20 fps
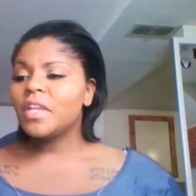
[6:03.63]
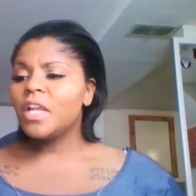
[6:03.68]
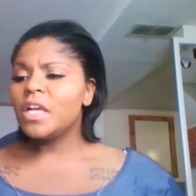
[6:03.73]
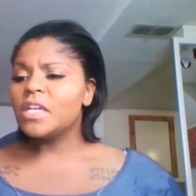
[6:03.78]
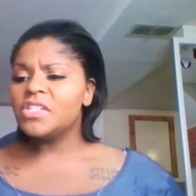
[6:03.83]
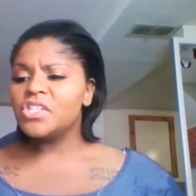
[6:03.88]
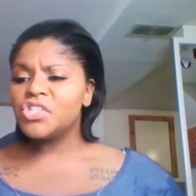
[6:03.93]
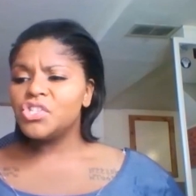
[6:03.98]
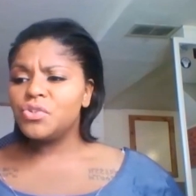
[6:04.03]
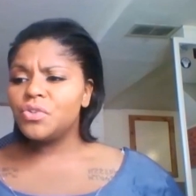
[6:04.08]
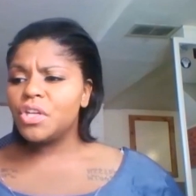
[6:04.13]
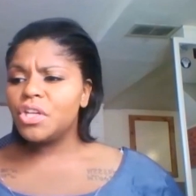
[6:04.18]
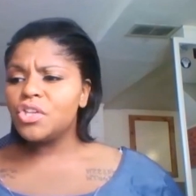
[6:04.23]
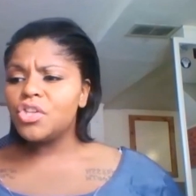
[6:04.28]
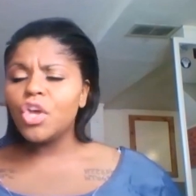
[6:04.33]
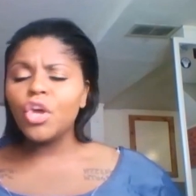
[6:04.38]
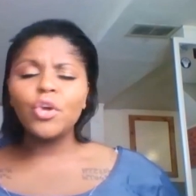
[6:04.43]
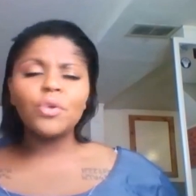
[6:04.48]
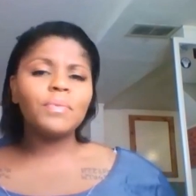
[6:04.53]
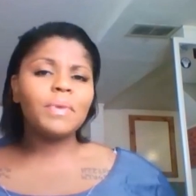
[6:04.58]
a student
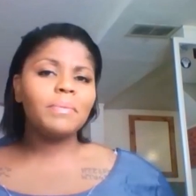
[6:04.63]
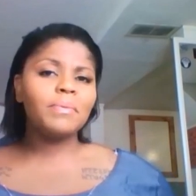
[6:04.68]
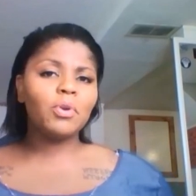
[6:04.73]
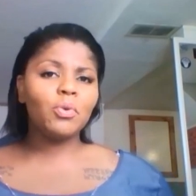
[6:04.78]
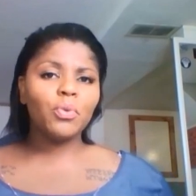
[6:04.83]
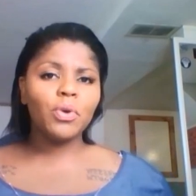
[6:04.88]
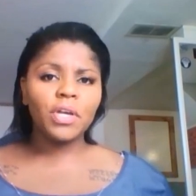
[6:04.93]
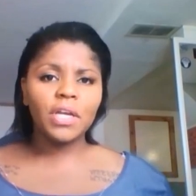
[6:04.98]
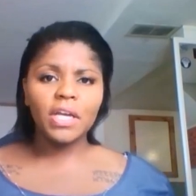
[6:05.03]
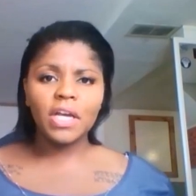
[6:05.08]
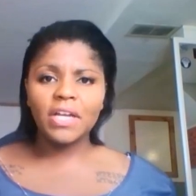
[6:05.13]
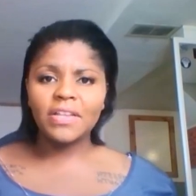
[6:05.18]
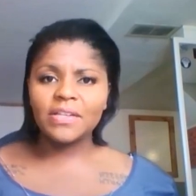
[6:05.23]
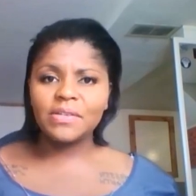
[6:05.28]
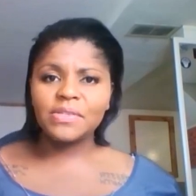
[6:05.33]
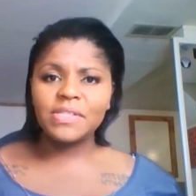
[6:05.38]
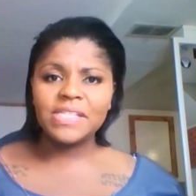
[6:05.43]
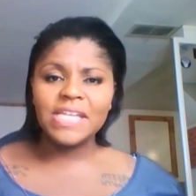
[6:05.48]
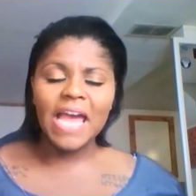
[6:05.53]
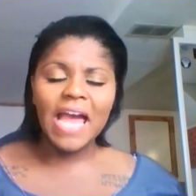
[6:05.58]
loan, maybe you're working on
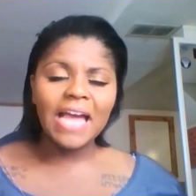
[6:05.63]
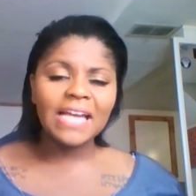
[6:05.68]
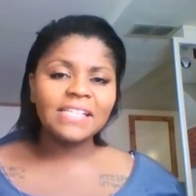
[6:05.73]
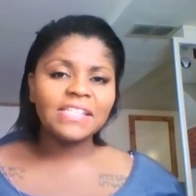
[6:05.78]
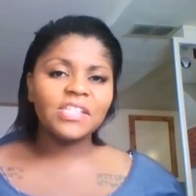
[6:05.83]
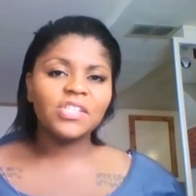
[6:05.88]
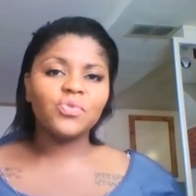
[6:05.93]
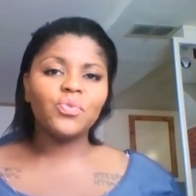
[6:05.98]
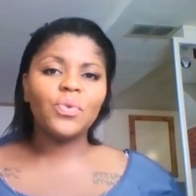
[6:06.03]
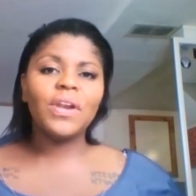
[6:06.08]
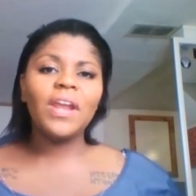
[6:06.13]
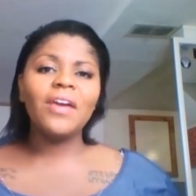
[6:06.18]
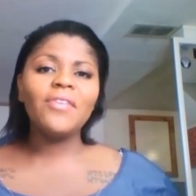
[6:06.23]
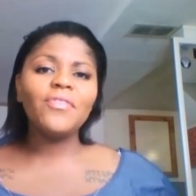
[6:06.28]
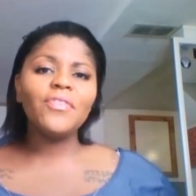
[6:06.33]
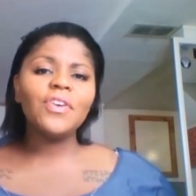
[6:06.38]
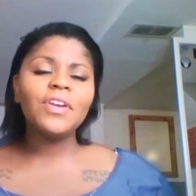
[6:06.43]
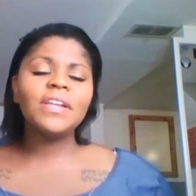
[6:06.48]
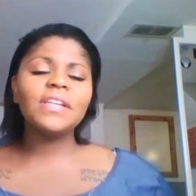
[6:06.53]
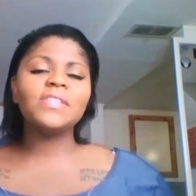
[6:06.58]
those taxes,
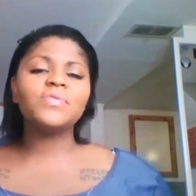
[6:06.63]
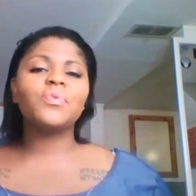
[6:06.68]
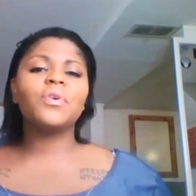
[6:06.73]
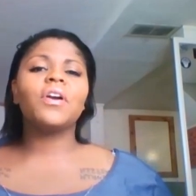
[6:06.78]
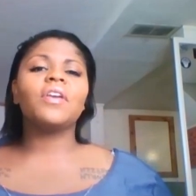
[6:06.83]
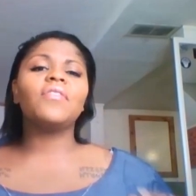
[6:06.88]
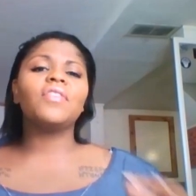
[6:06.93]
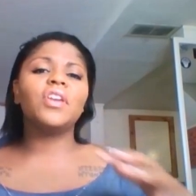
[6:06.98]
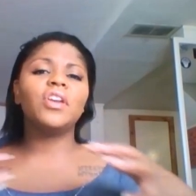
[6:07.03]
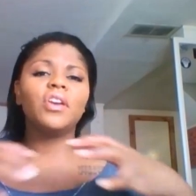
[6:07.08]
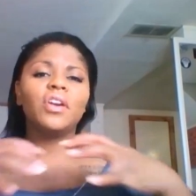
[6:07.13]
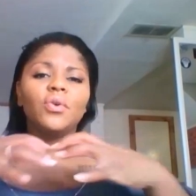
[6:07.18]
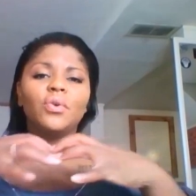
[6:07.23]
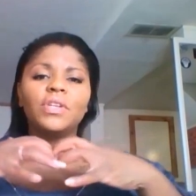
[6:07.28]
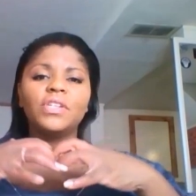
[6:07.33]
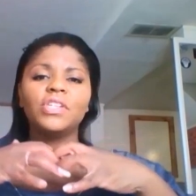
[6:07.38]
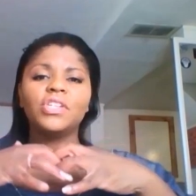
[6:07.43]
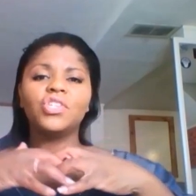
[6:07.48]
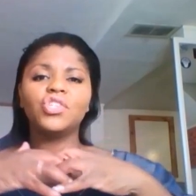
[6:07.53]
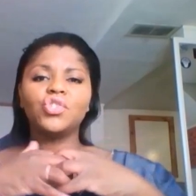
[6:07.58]
whatever it is, wherever you're
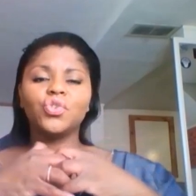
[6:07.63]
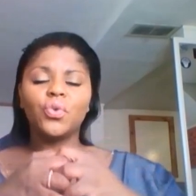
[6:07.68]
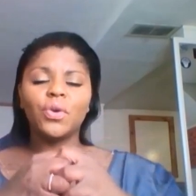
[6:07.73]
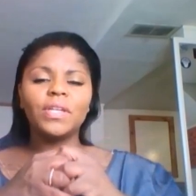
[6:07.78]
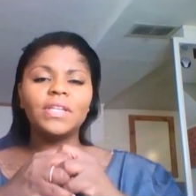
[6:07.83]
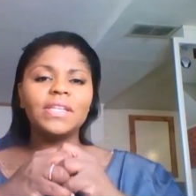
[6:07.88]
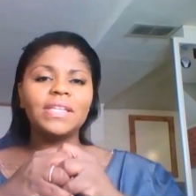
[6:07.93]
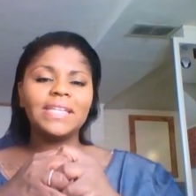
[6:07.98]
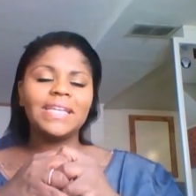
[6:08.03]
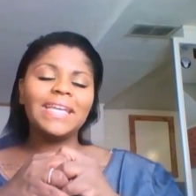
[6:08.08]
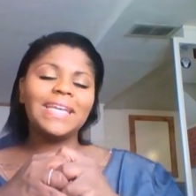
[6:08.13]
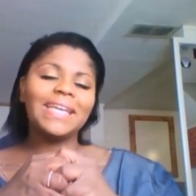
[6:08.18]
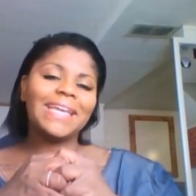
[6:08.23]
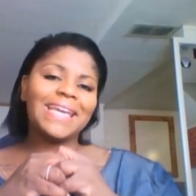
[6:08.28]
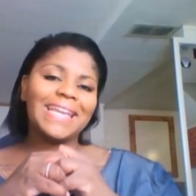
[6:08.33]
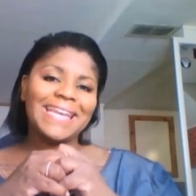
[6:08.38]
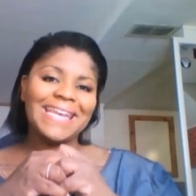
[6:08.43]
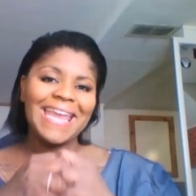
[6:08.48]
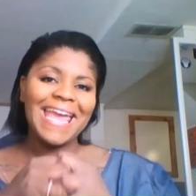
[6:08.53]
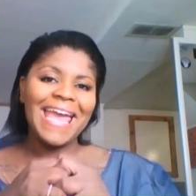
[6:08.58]
going to jointly
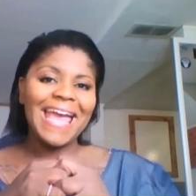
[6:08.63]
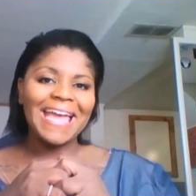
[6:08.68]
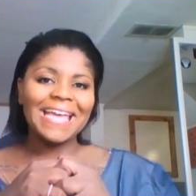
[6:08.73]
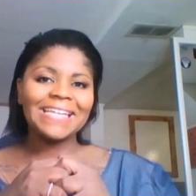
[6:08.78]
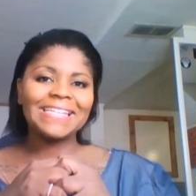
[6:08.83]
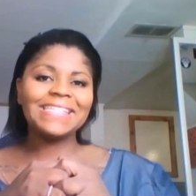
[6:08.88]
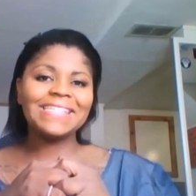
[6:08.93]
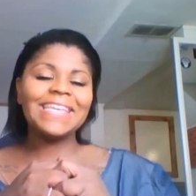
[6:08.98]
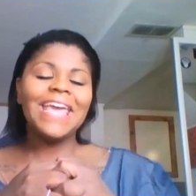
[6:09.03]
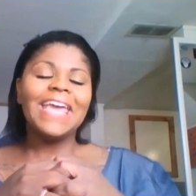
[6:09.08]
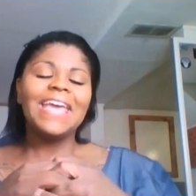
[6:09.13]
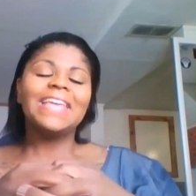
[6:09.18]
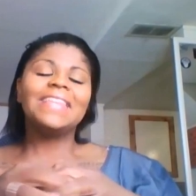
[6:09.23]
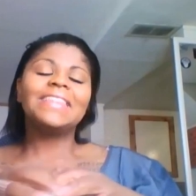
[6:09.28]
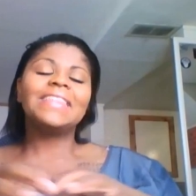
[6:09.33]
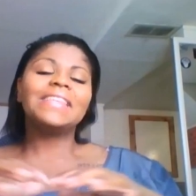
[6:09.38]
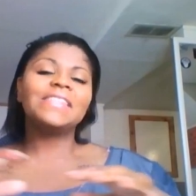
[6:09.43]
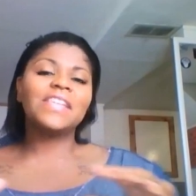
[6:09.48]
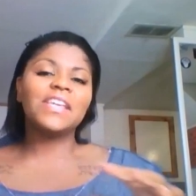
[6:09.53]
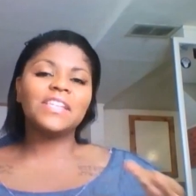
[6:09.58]
connect,
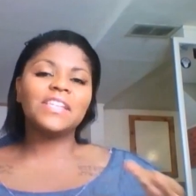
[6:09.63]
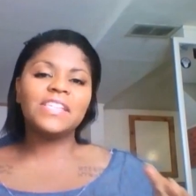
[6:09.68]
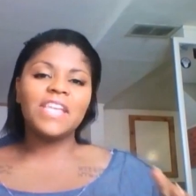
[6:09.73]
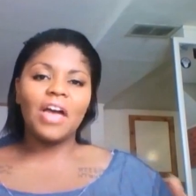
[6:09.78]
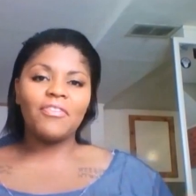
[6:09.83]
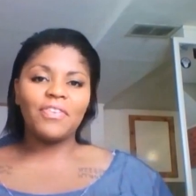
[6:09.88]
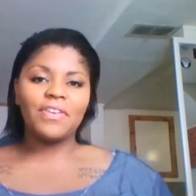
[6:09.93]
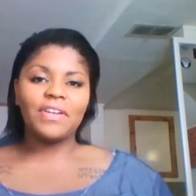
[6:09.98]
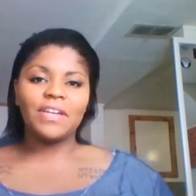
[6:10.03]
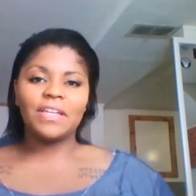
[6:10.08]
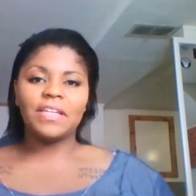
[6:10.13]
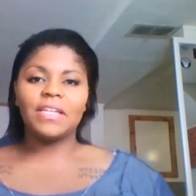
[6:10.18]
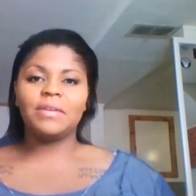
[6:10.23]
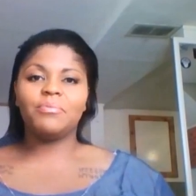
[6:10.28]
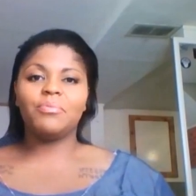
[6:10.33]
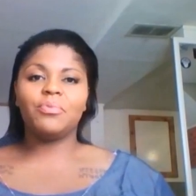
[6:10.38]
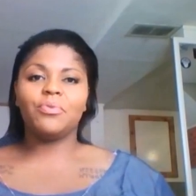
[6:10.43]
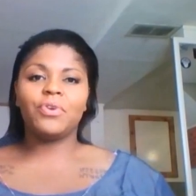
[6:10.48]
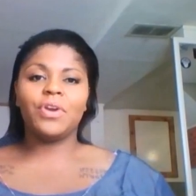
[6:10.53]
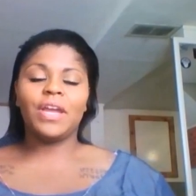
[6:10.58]
this could definitely
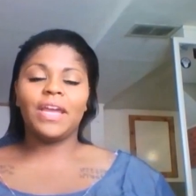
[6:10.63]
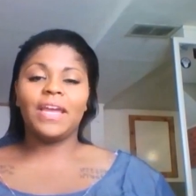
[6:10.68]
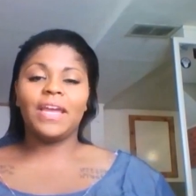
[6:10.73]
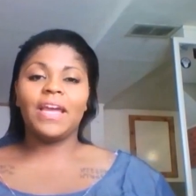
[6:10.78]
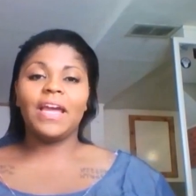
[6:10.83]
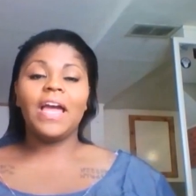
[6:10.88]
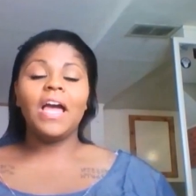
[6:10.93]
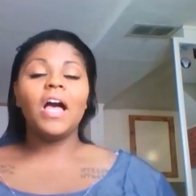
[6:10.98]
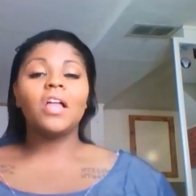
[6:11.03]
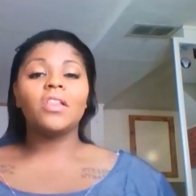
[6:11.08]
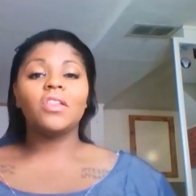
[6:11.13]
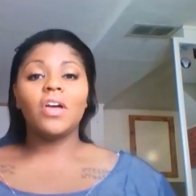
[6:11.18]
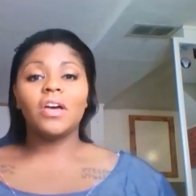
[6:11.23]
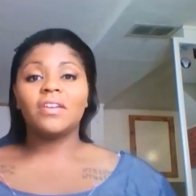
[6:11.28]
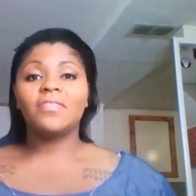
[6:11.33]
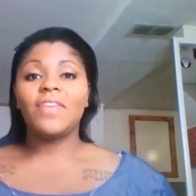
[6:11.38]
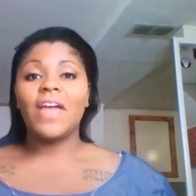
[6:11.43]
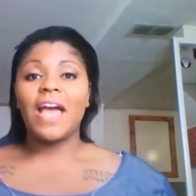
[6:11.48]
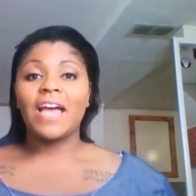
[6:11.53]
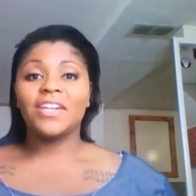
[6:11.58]
bring a lot
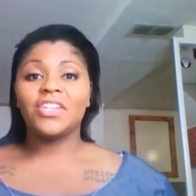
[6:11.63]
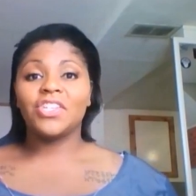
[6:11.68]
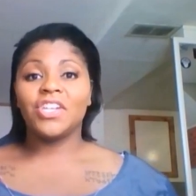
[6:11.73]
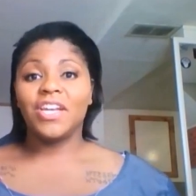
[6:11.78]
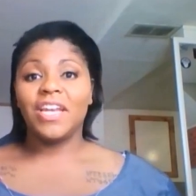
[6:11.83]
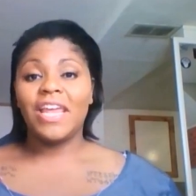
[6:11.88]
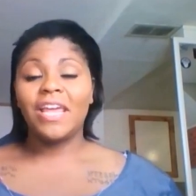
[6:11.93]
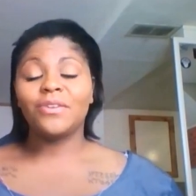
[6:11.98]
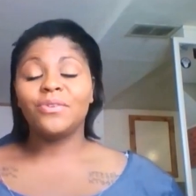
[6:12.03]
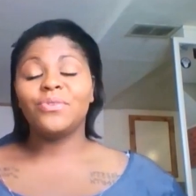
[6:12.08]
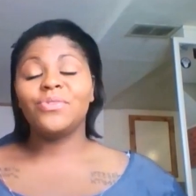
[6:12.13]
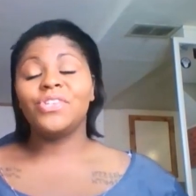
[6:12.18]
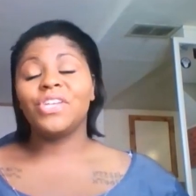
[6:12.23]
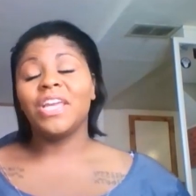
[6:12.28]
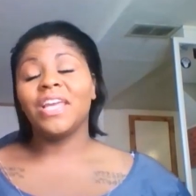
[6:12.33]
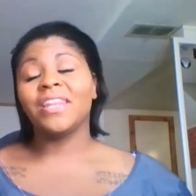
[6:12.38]
of action and energy.